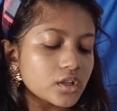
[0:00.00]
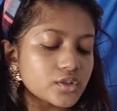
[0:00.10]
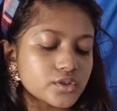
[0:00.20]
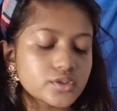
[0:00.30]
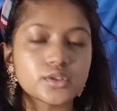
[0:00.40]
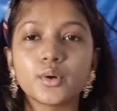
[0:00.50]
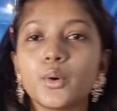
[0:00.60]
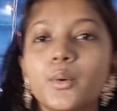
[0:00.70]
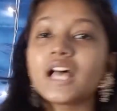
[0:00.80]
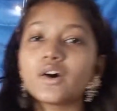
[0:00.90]

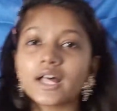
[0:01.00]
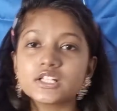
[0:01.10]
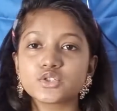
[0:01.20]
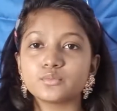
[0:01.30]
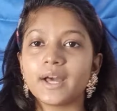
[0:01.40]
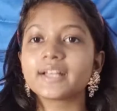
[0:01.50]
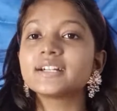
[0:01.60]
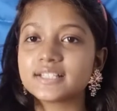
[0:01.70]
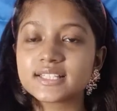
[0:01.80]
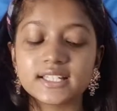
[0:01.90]
So now I'll do my
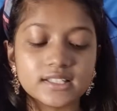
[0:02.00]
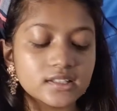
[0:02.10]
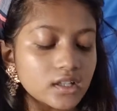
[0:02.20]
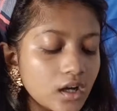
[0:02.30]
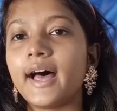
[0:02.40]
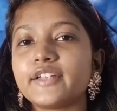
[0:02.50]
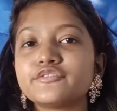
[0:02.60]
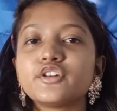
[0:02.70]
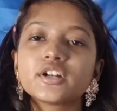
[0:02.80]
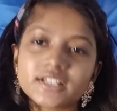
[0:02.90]
concealer, and
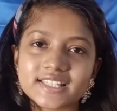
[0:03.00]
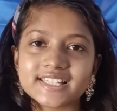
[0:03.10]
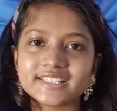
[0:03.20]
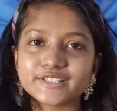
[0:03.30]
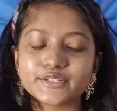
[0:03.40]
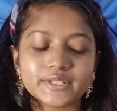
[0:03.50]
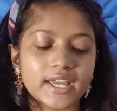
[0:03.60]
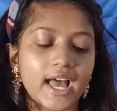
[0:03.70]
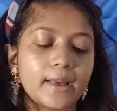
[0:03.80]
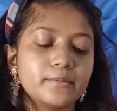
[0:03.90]
for concealer
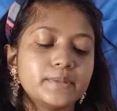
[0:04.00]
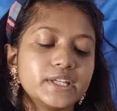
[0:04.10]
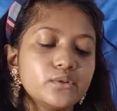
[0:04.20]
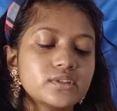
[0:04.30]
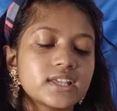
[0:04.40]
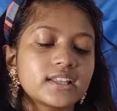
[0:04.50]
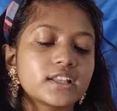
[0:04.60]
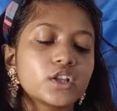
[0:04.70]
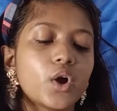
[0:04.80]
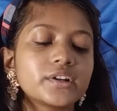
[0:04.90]
today I'll be using
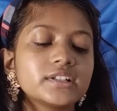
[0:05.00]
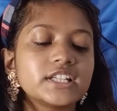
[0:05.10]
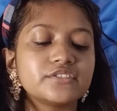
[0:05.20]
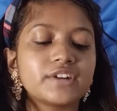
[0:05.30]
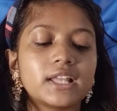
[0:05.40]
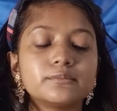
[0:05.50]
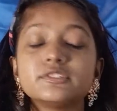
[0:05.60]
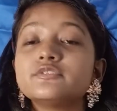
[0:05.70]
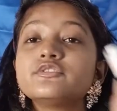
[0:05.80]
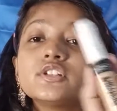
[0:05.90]
the L'Oreal
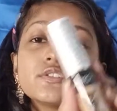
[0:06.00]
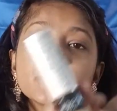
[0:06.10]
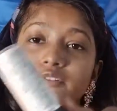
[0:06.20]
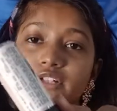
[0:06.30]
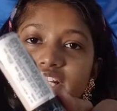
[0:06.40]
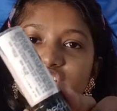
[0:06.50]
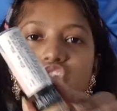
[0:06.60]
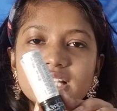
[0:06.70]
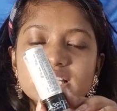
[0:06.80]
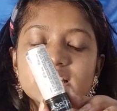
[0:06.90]
Infallible Full
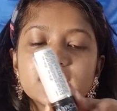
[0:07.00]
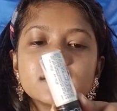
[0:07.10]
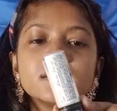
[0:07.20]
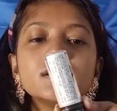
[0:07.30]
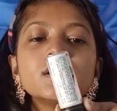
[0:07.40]
Coverage Concealer.